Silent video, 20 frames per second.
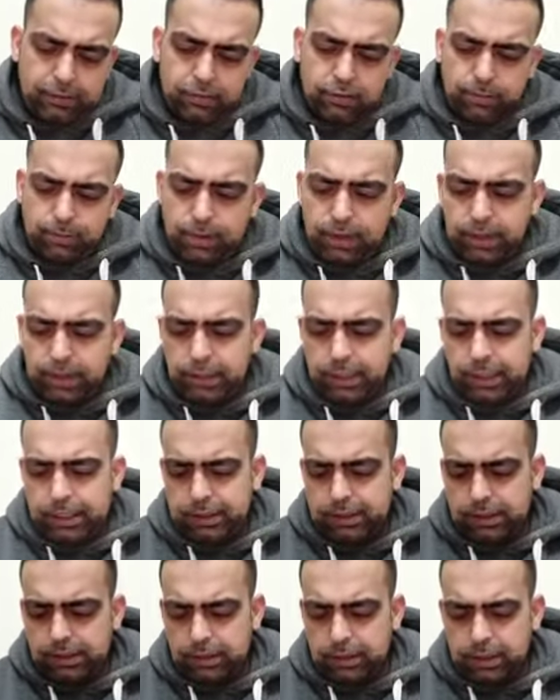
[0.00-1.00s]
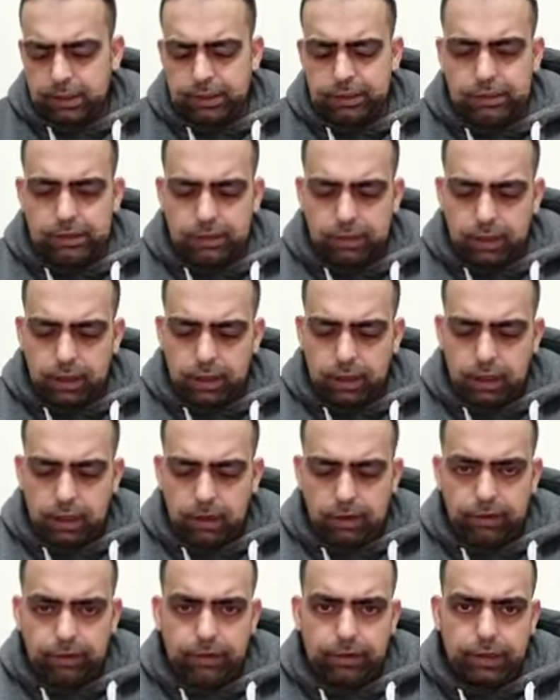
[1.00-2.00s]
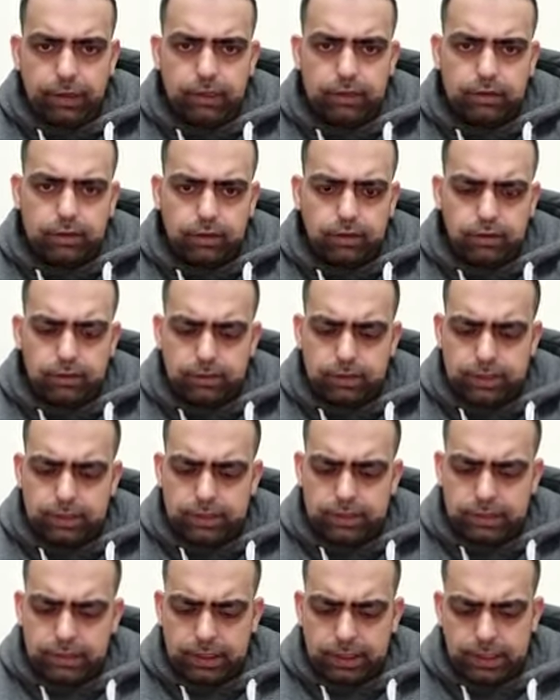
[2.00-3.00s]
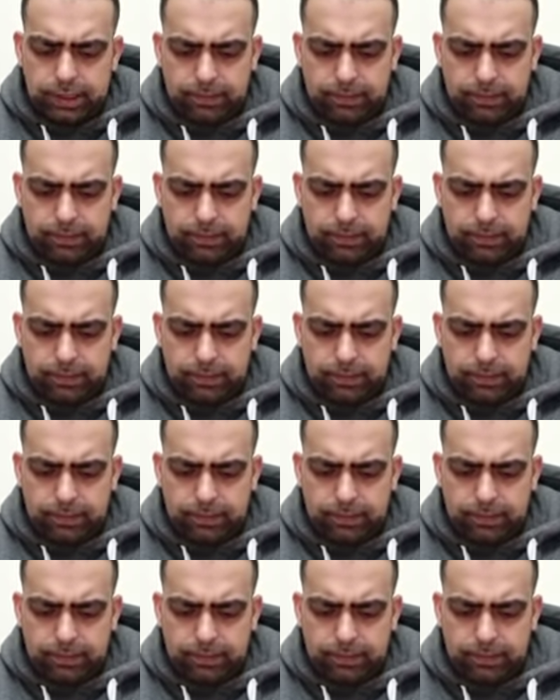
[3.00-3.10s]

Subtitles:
So the marination, there isn't a lot on there. So there's